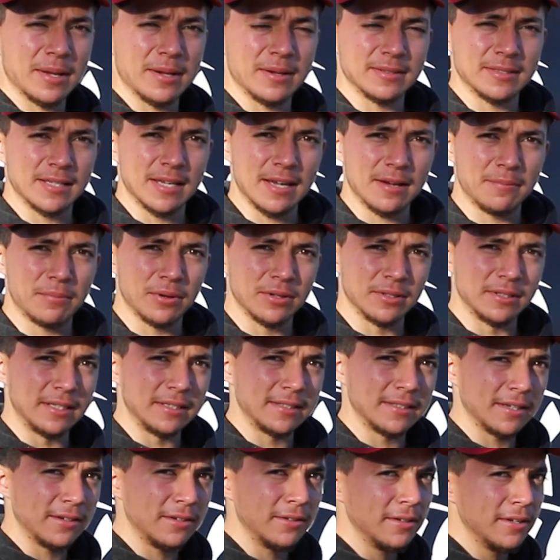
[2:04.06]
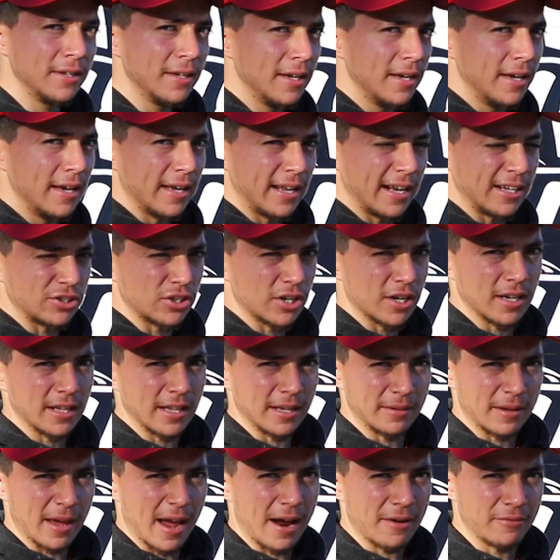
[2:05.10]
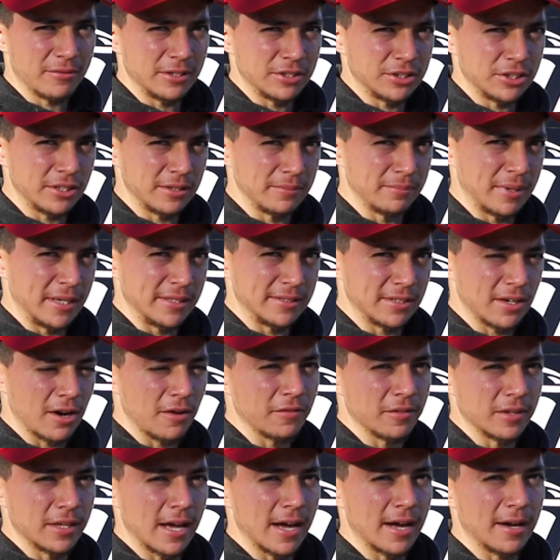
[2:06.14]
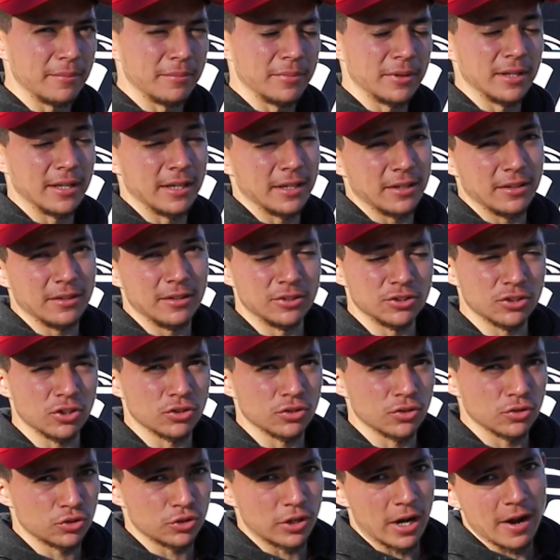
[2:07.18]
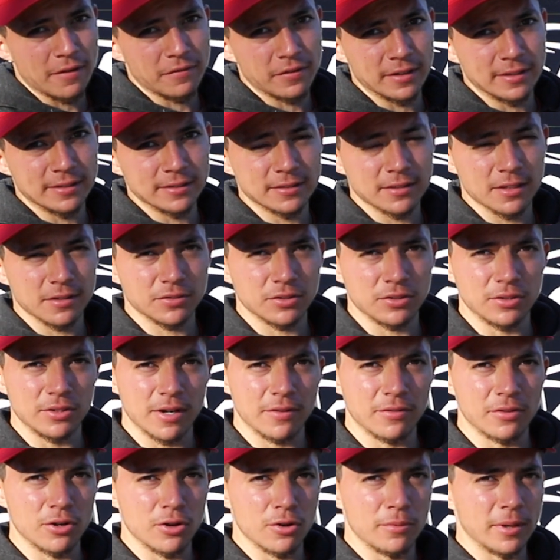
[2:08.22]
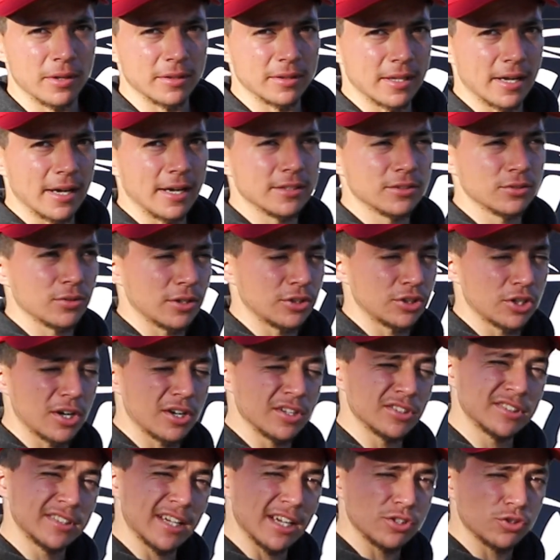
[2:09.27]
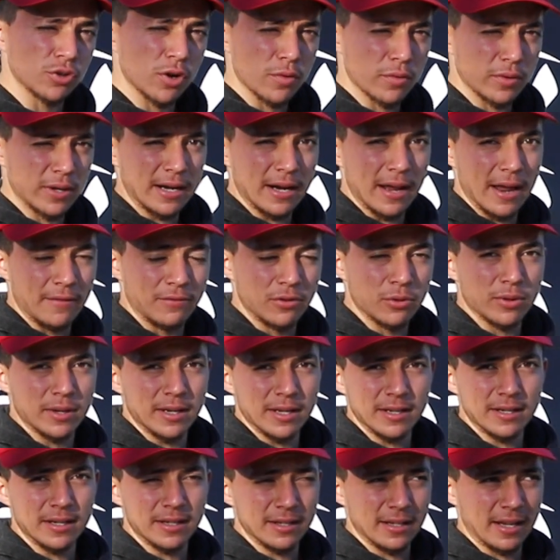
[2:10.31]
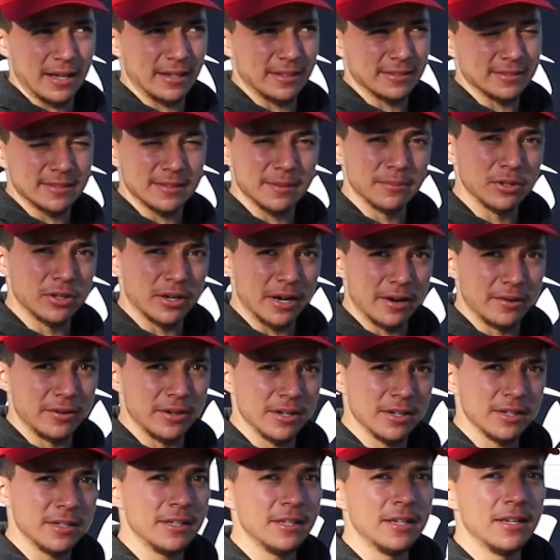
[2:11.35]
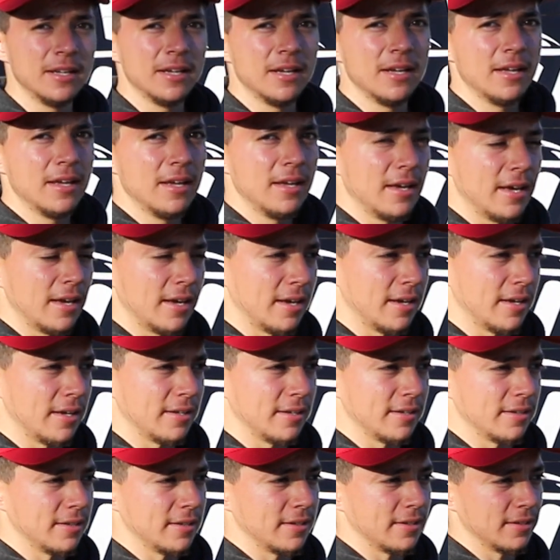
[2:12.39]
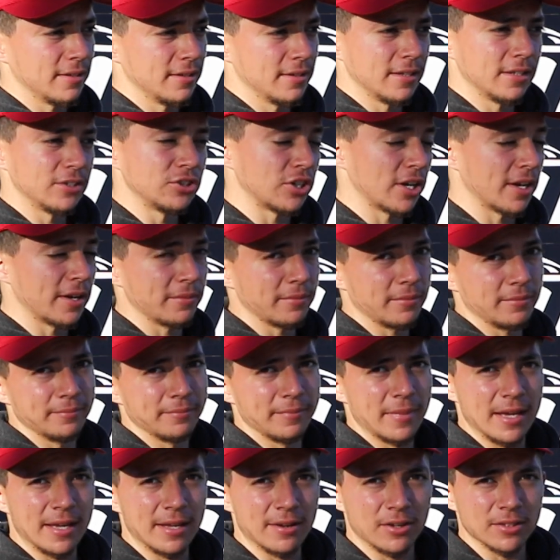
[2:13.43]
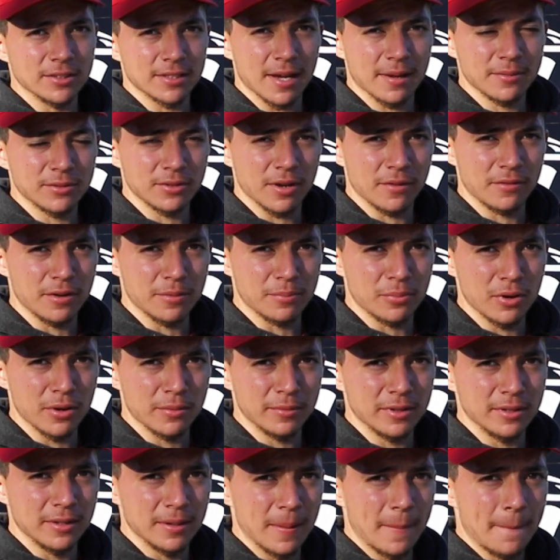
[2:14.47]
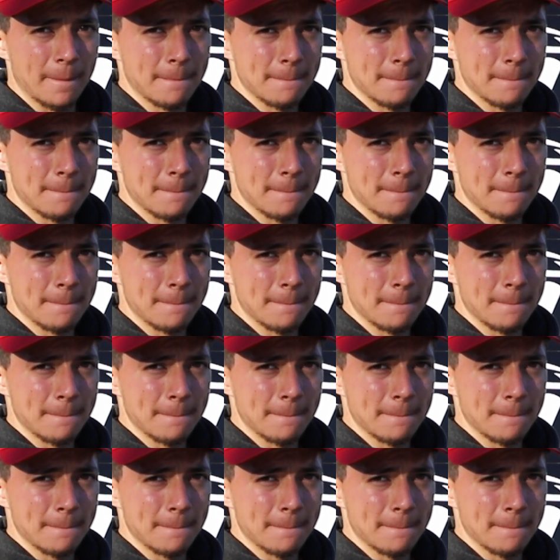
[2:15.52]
I'm gonna take per detail, and I try to average it and base it off of that. But there's also traffic and stuff, so you never know about that. So I try to schedule everyone in a similar area, and try to make it on time to every appointment.